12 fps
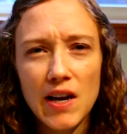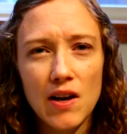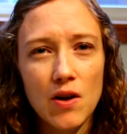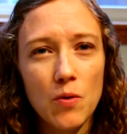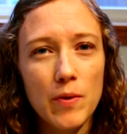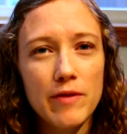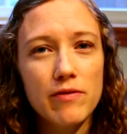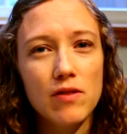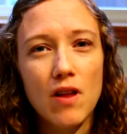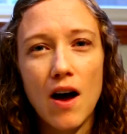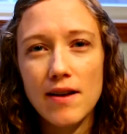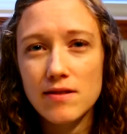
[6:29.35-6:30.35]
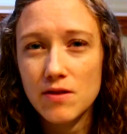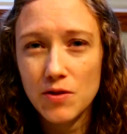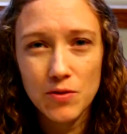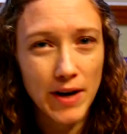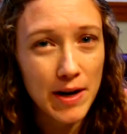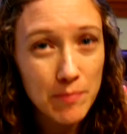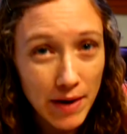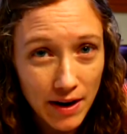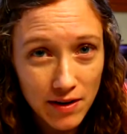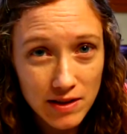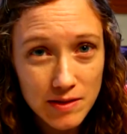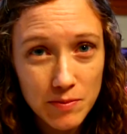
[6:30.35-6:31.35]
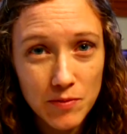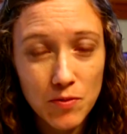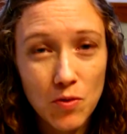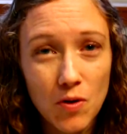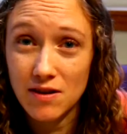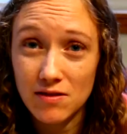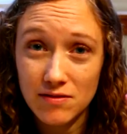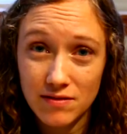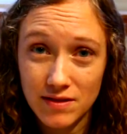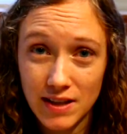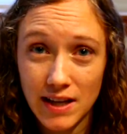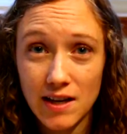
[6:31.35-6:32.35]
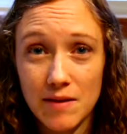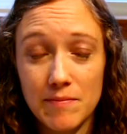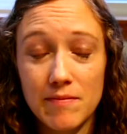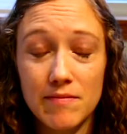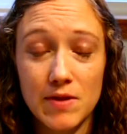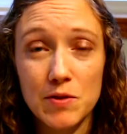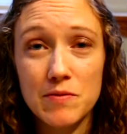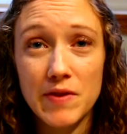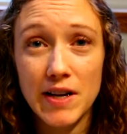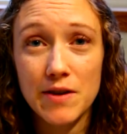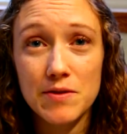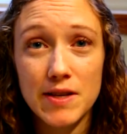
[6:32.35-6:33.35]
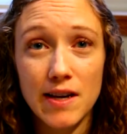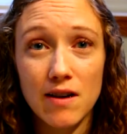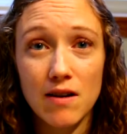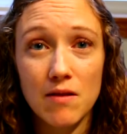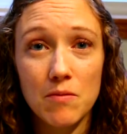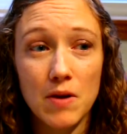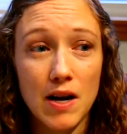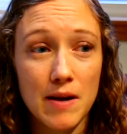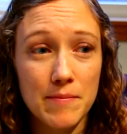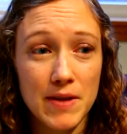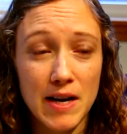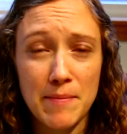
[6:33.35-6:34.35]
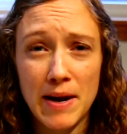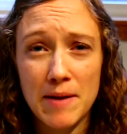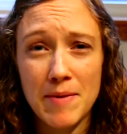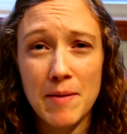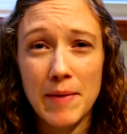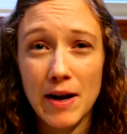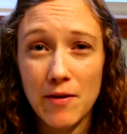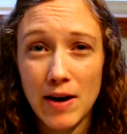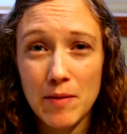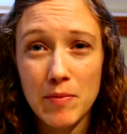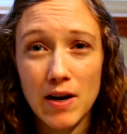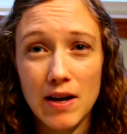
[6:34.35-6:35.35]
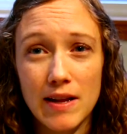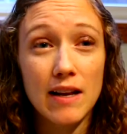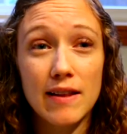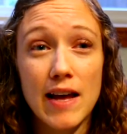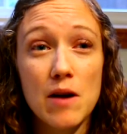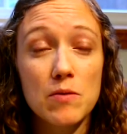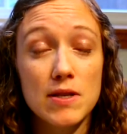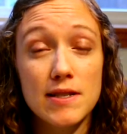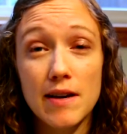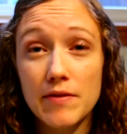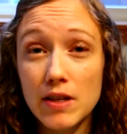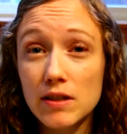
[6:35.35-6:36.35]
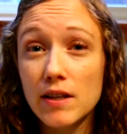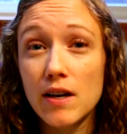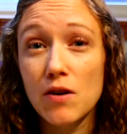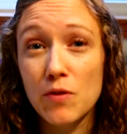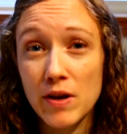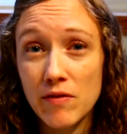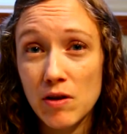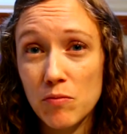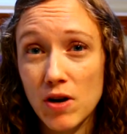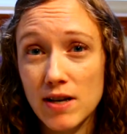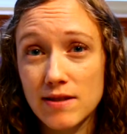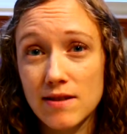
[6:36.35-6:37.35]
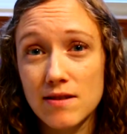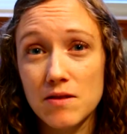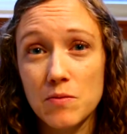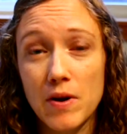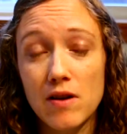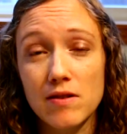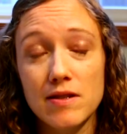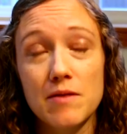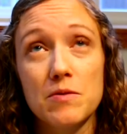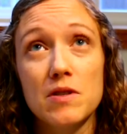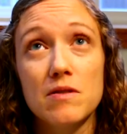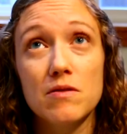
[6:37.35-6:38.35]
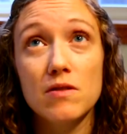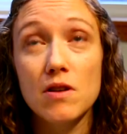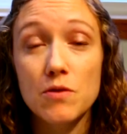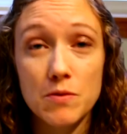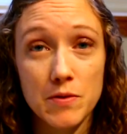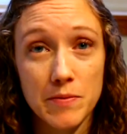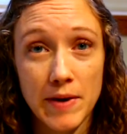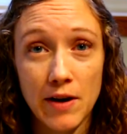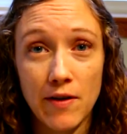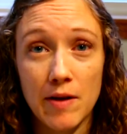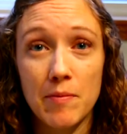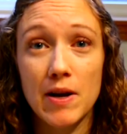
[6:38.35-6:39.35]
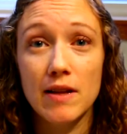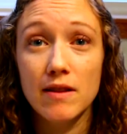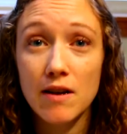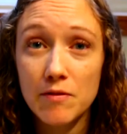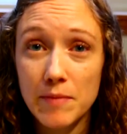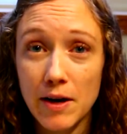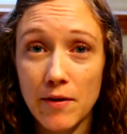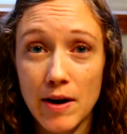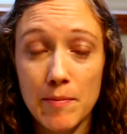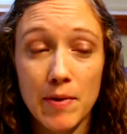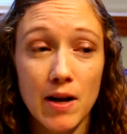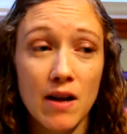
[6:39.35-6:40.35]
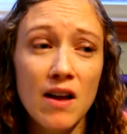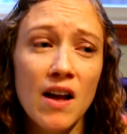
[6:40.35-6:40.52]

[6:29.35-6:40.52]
You know, we've lost grandparents before. I'll link up those videos here that I made about my grandpa, and that was definitely a grieving process as well, because I was close with my grandpa. I love my grandpa.